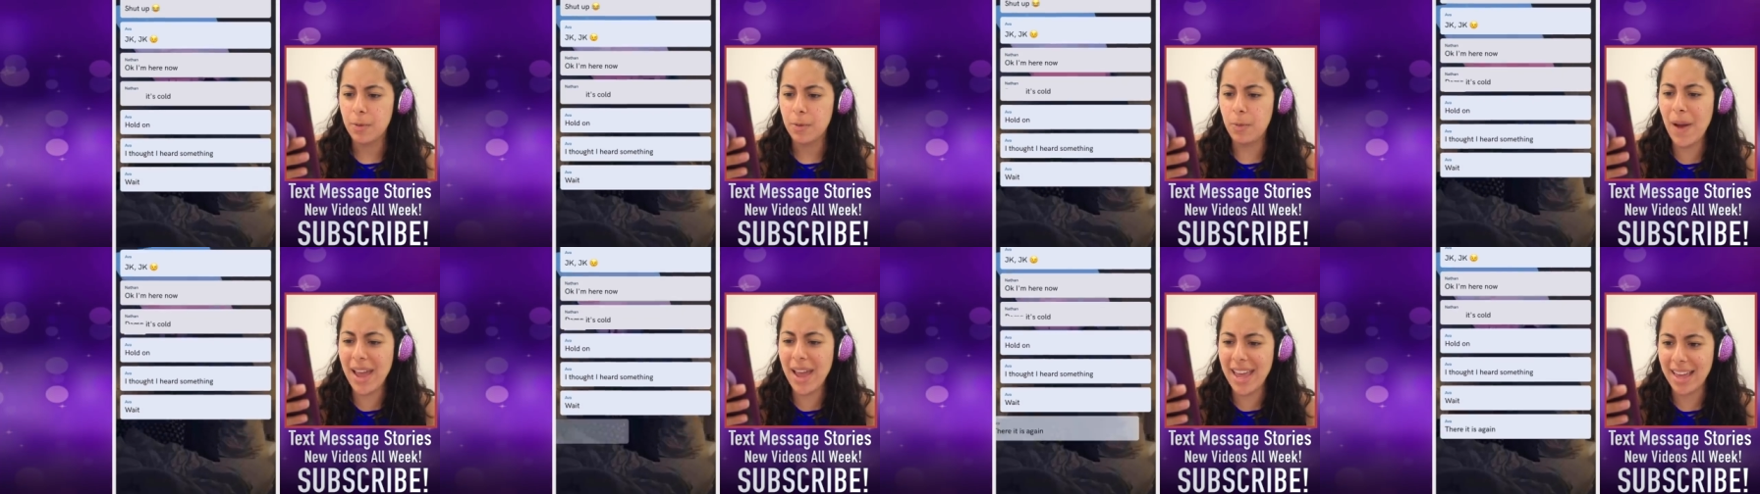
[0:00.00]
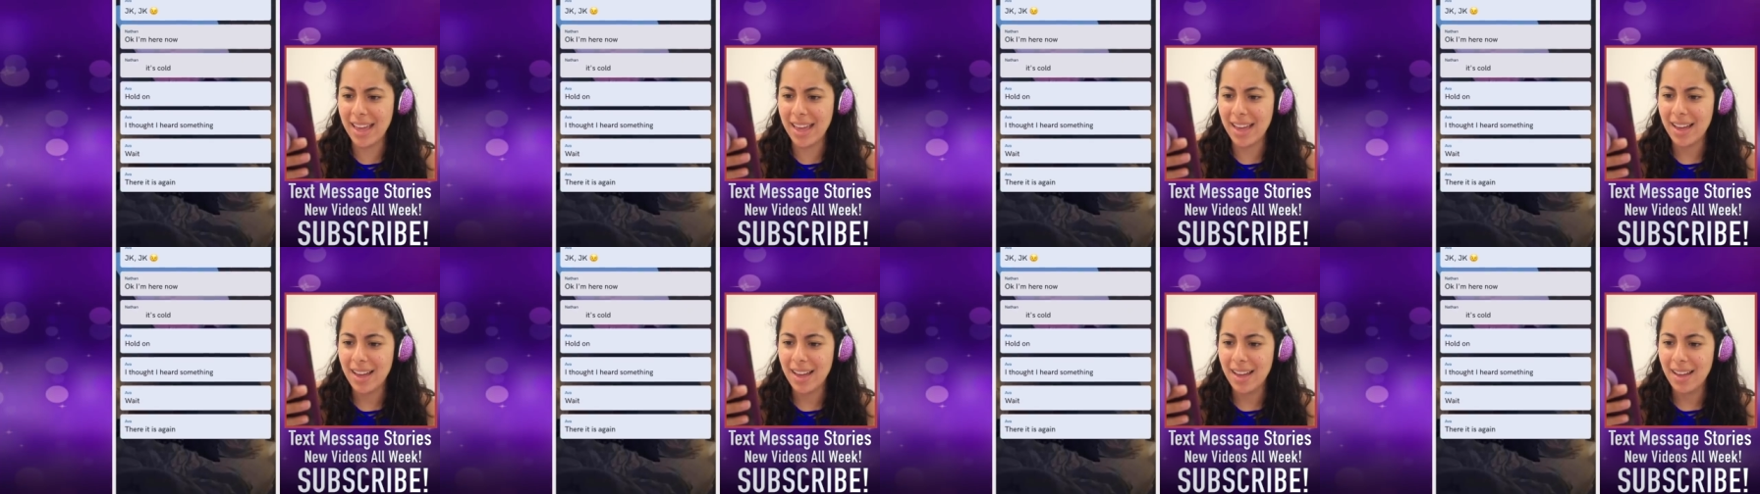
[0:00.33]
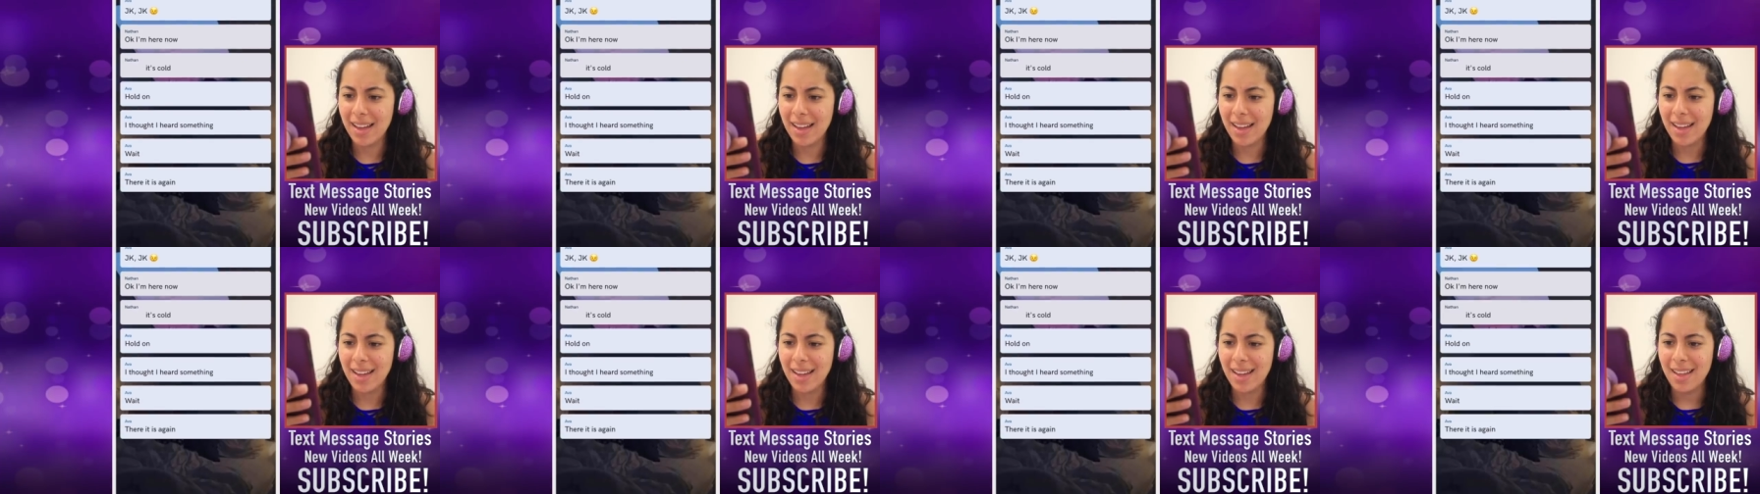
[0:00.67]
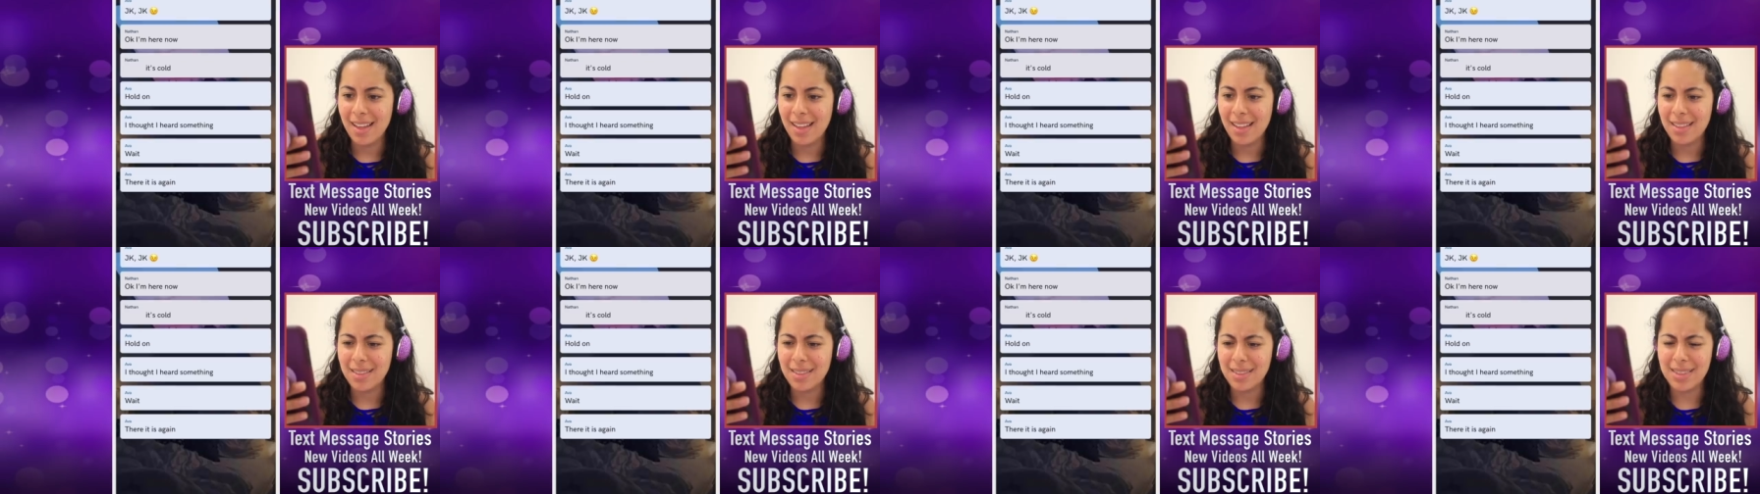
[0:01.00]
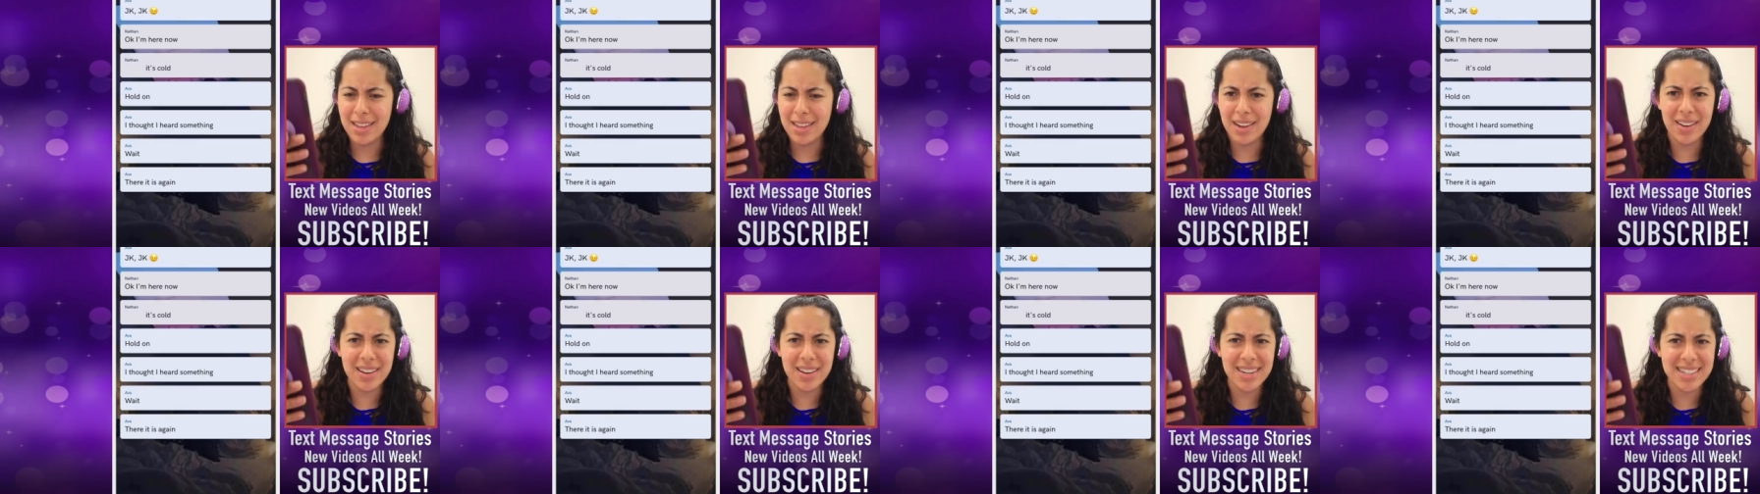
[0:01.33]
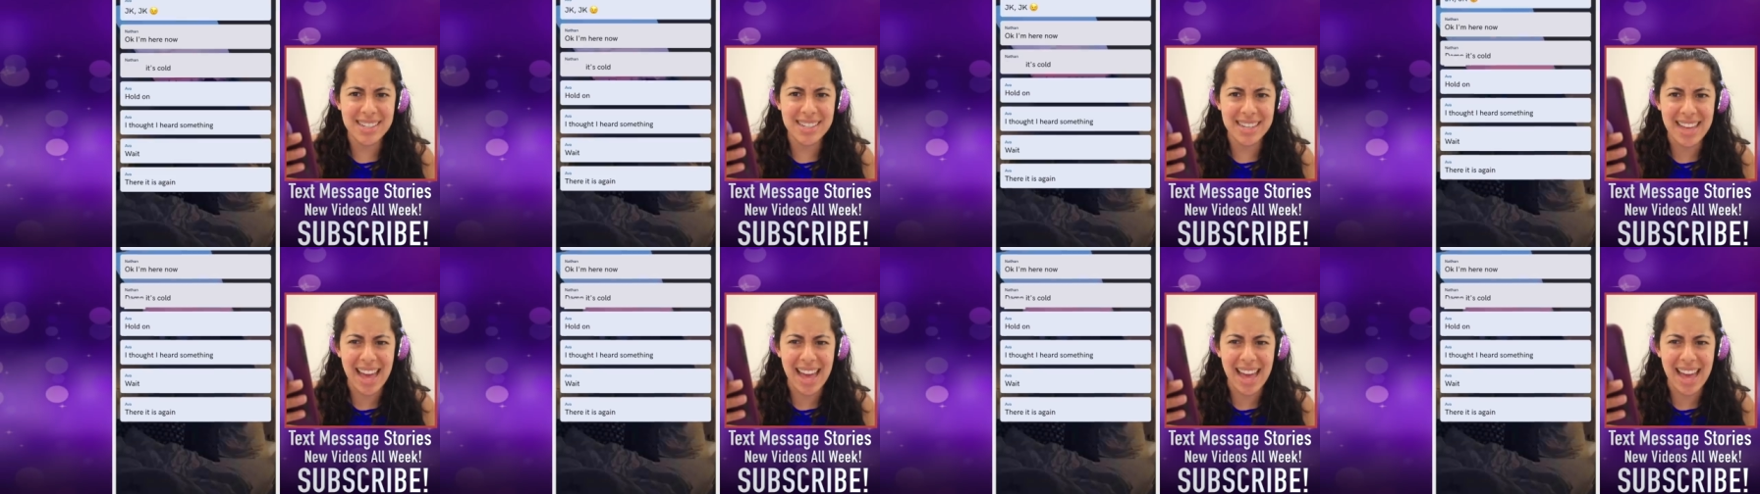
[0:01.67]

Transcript: Wait, there it is